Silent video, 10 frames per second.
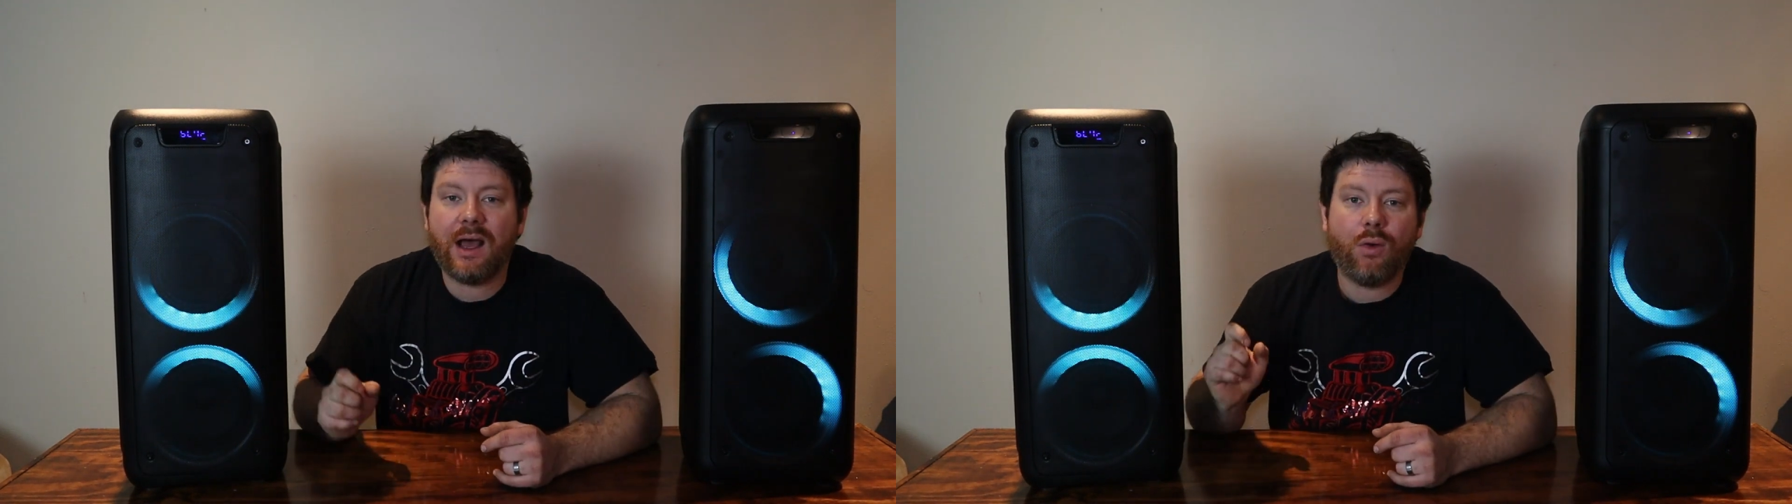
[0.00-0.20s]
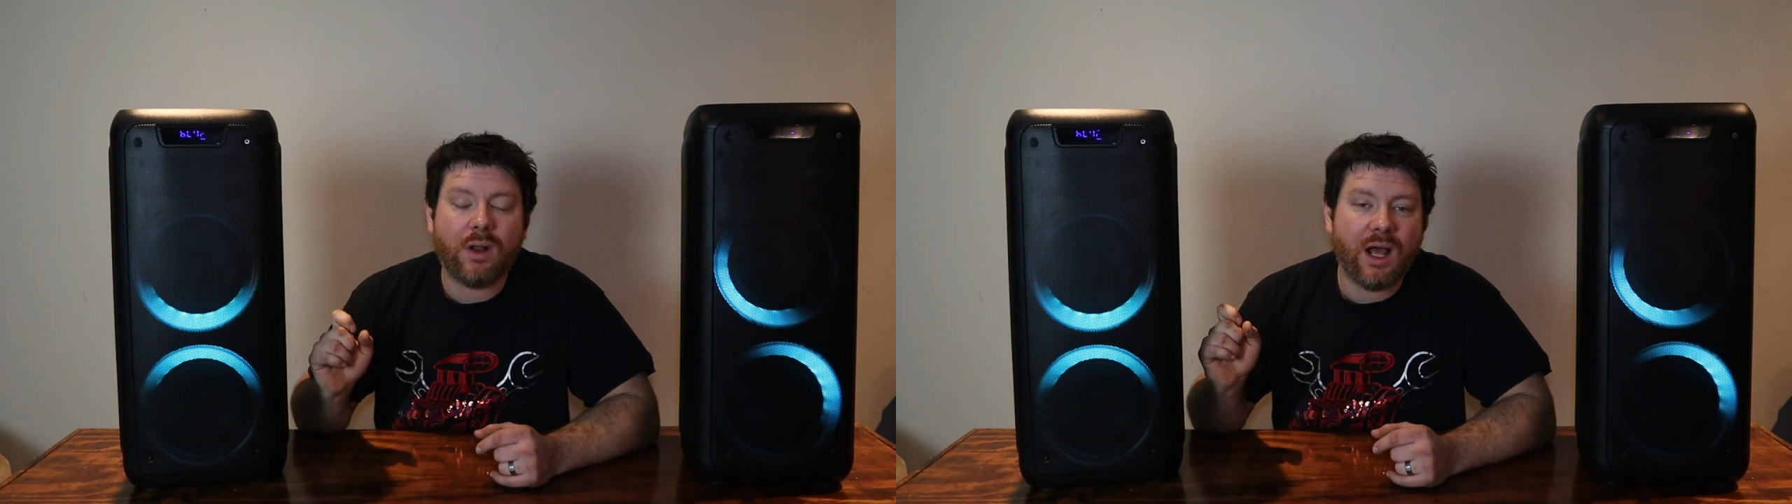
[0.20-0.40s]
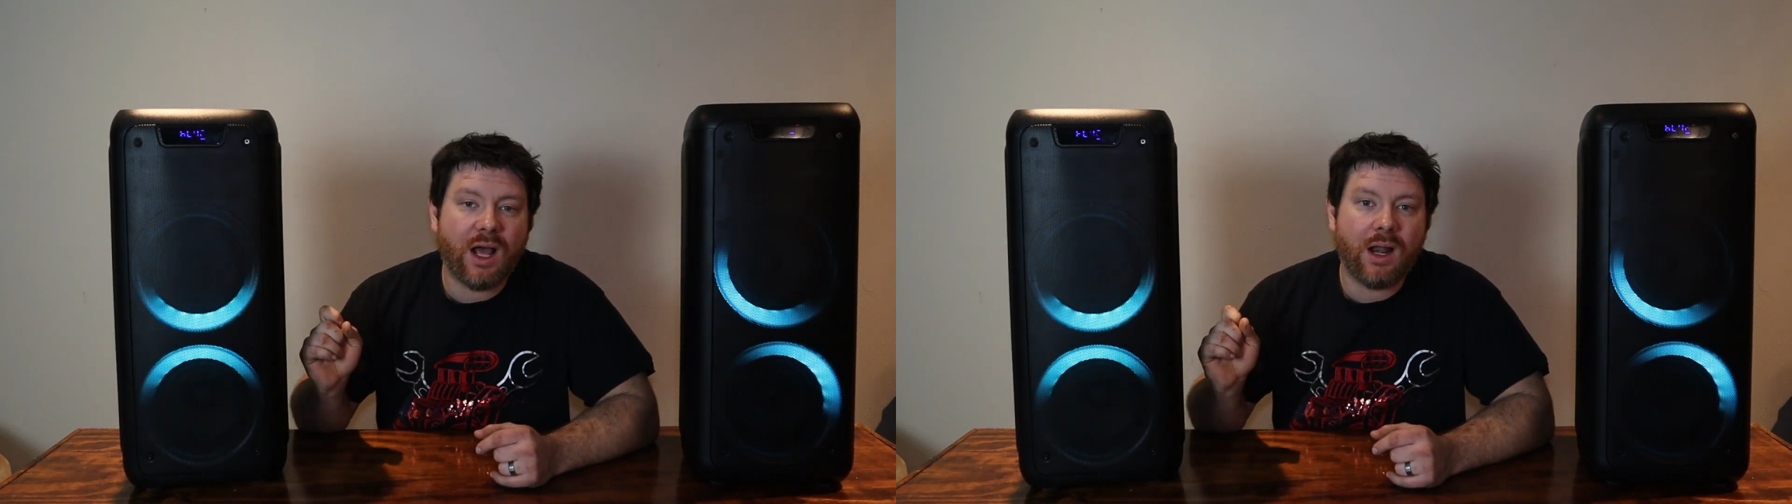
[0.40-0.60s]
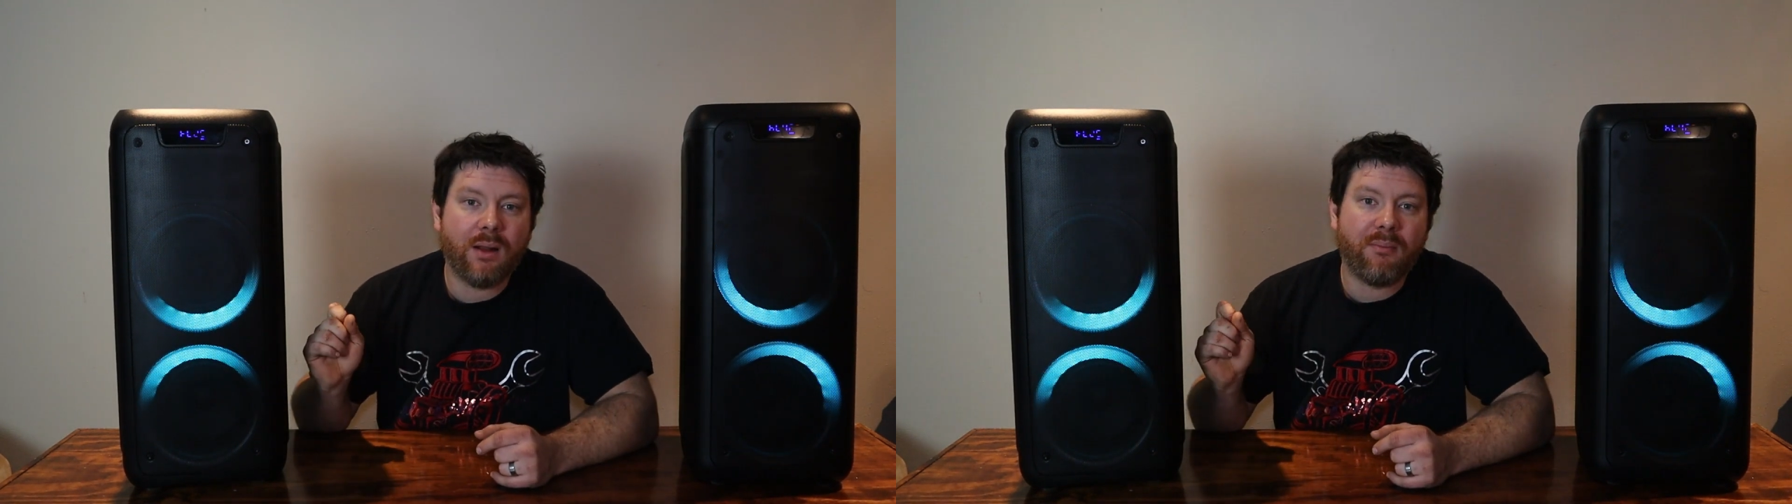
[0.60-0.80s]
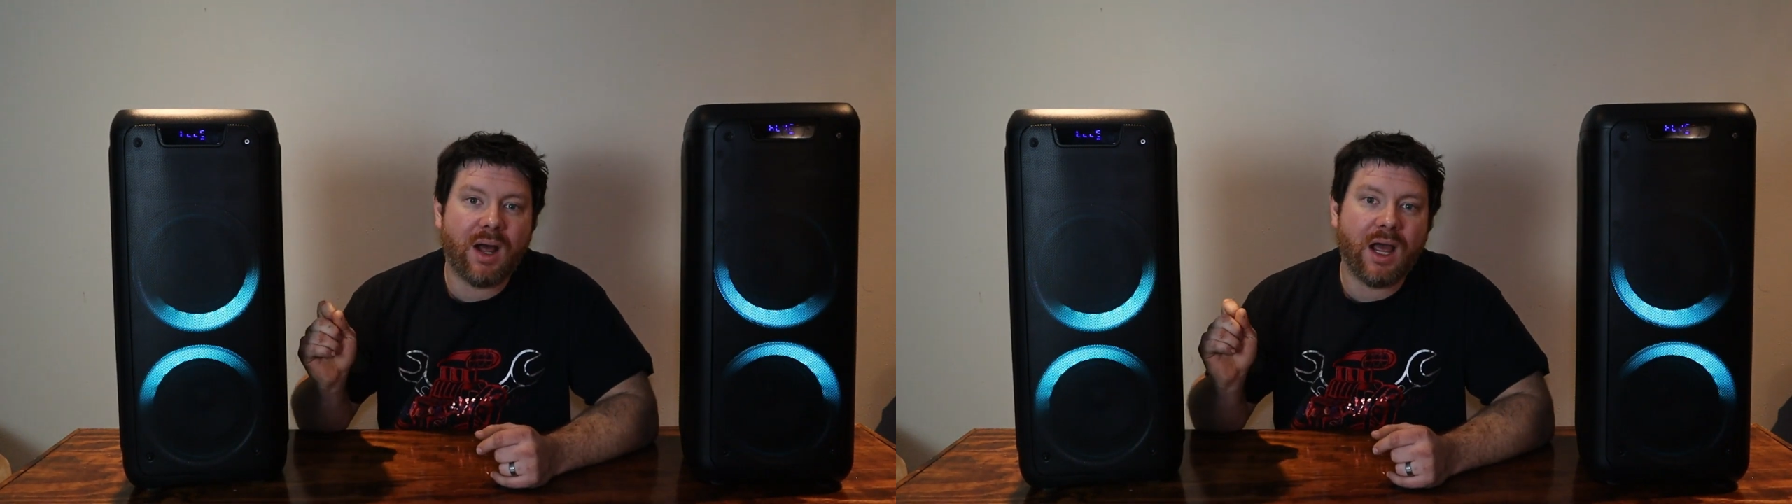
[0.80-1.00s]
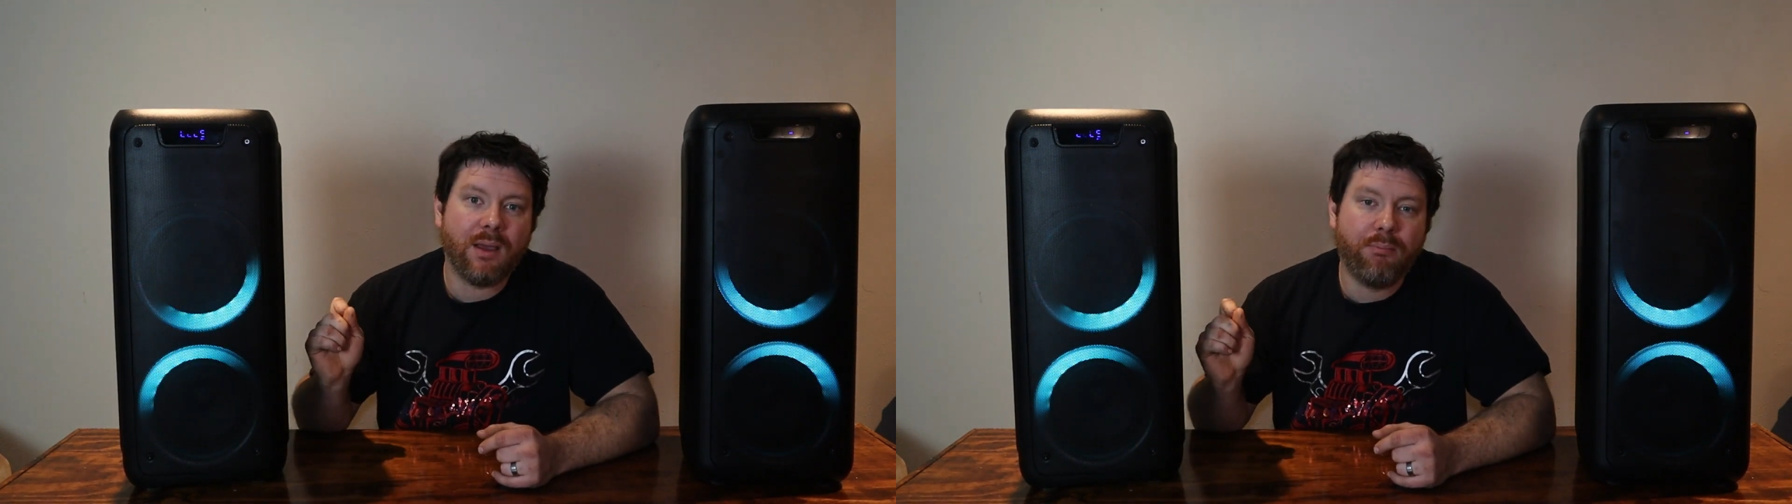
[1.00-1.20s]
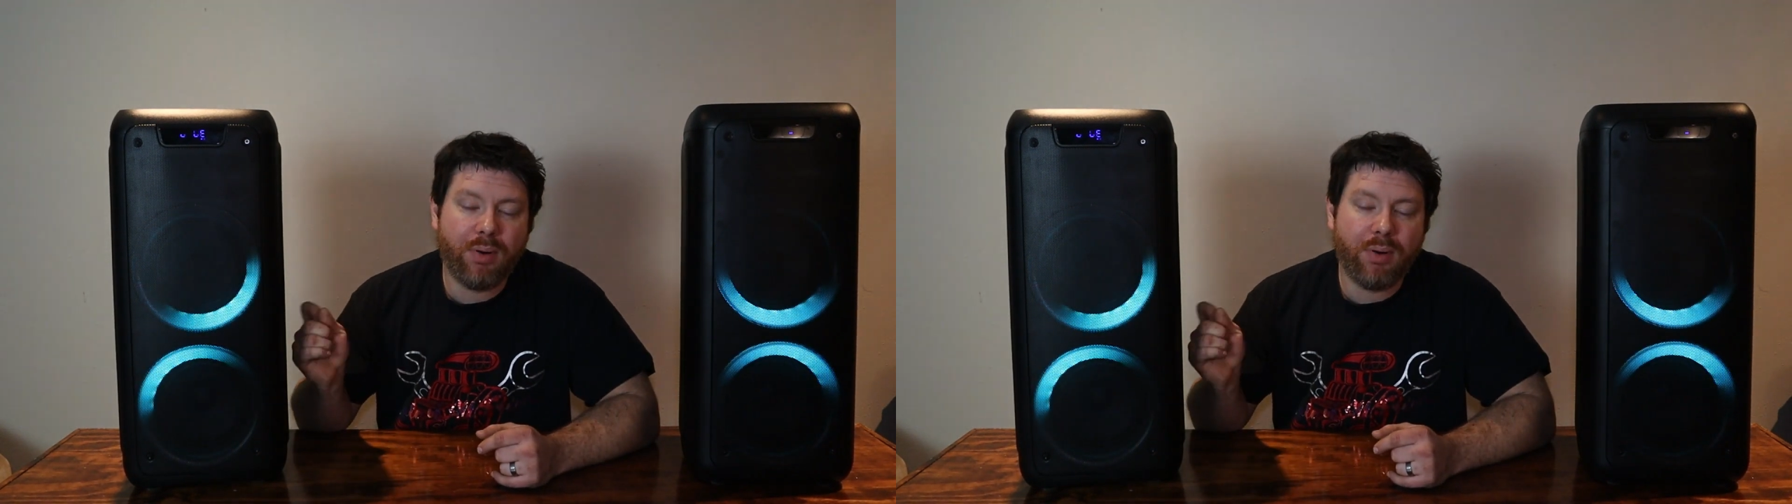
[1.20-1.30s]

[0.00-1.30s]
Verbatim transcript: out on my